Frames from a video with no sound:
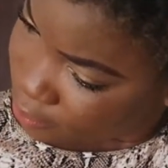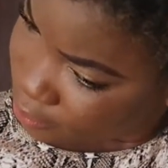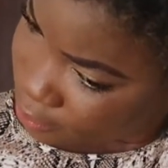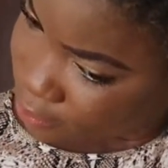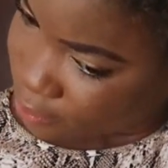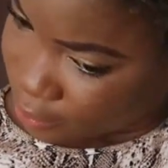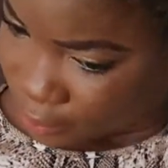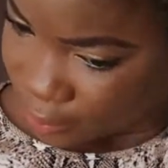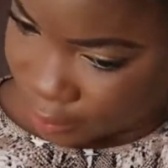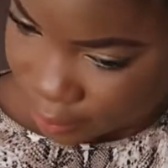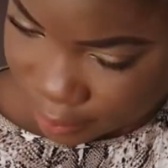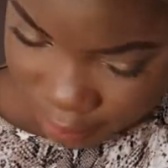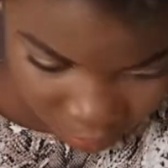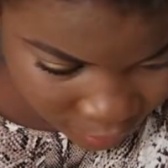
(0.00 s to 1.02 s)
Do not
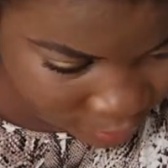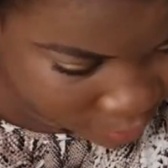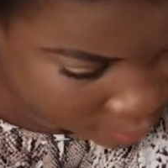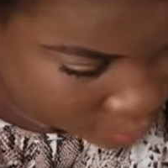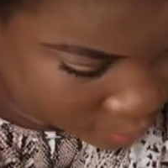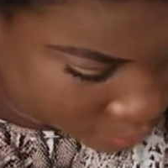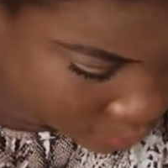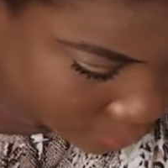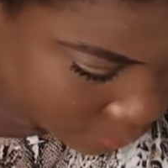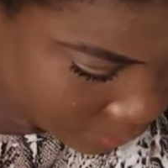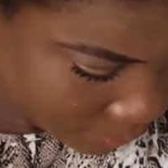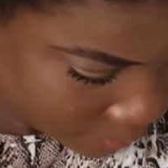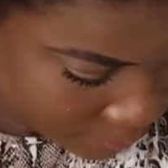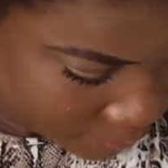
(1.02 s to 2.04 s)
apply too much
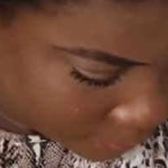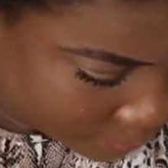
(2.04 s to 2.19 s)
water on